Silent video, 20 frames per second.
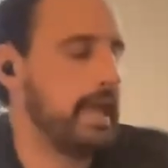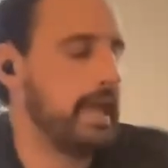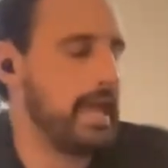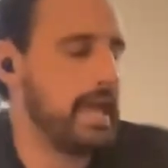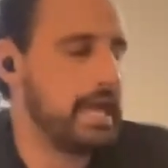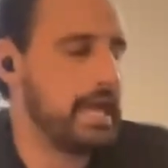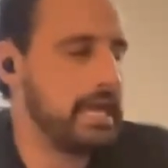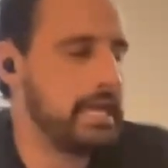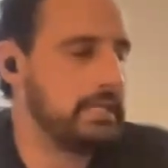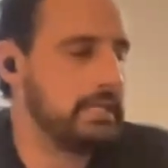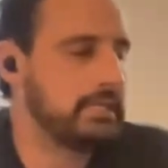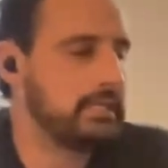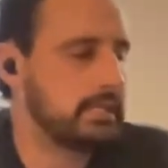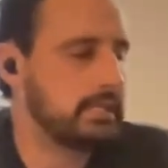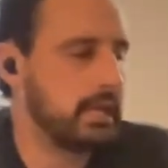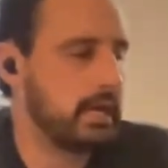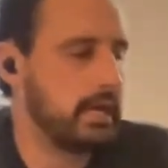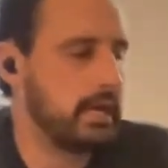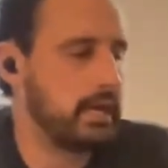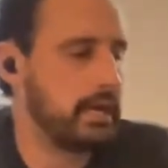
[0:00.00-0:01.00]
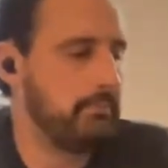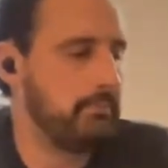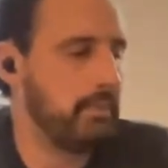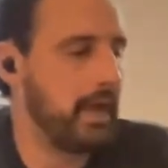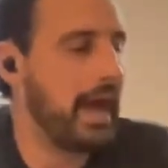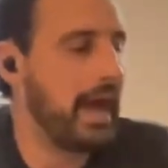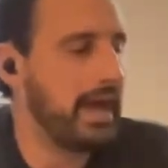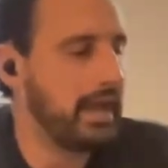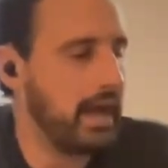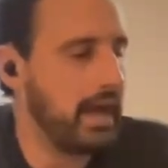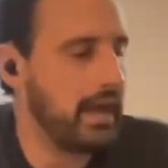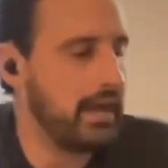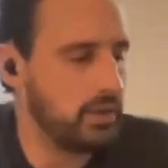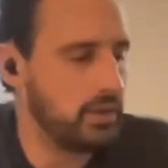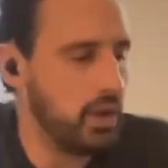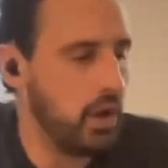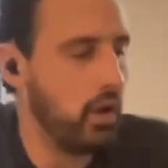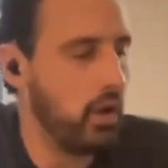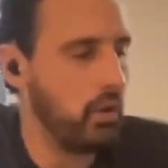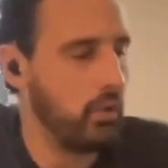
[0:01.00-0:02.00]
And
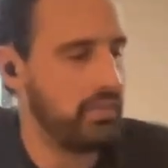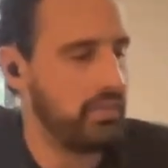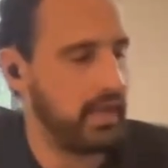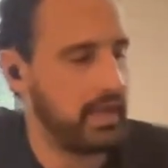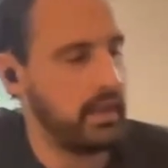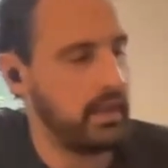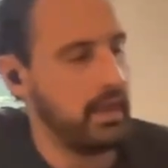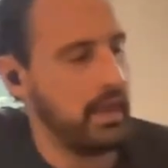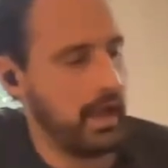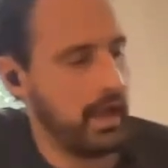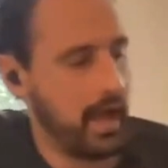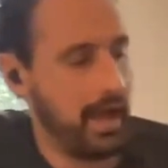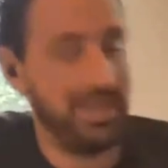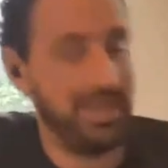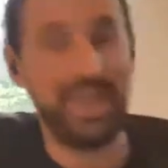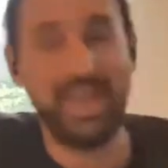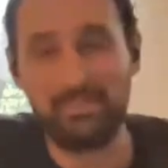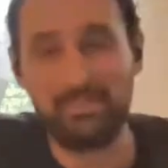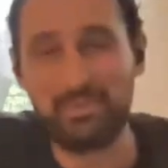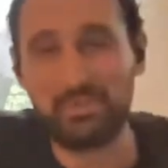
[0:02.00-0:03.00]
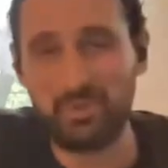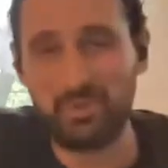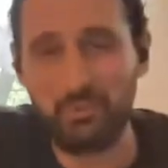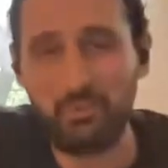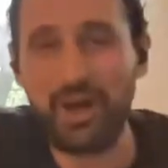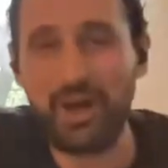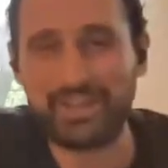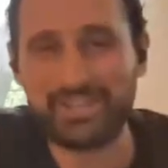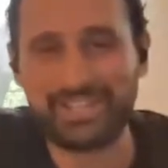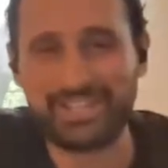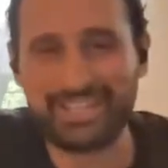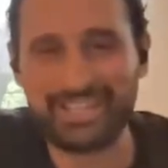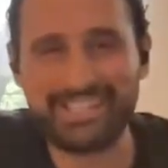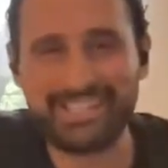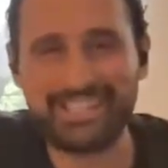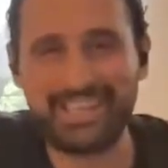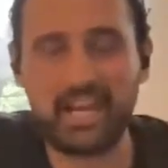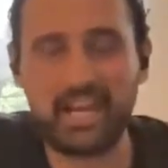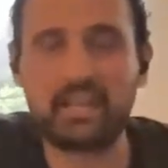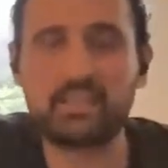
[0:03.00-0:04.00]
I know that I'm going to be watching
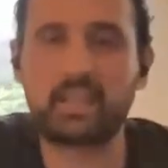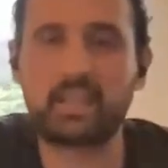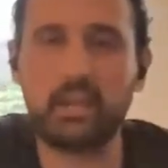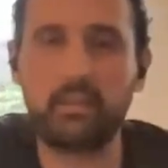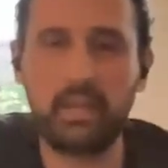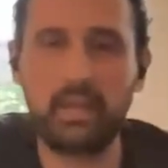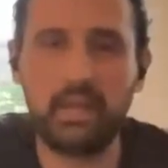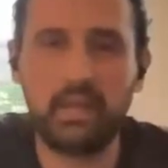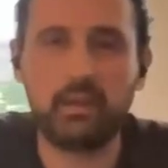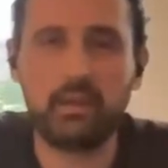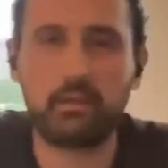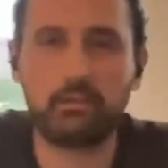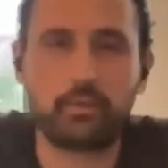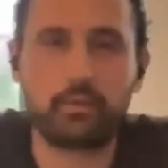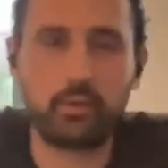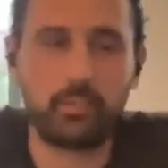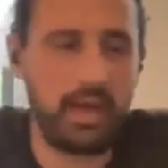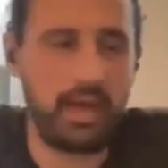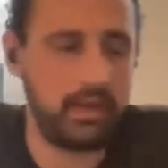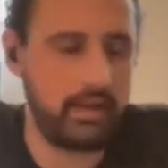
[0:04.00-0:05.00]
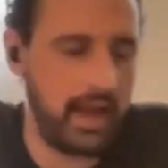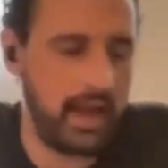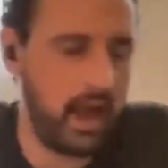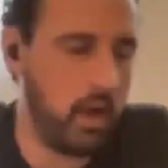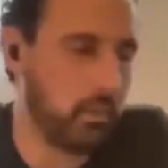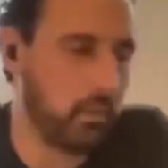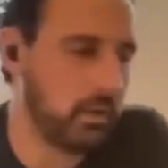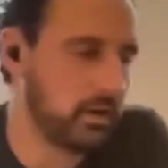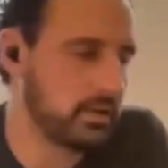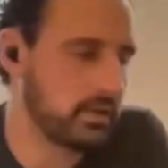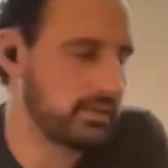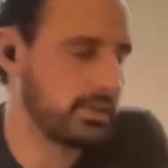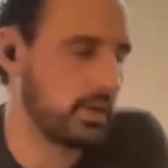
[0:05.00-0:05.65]
this thing and it's going to be in here for about an hour.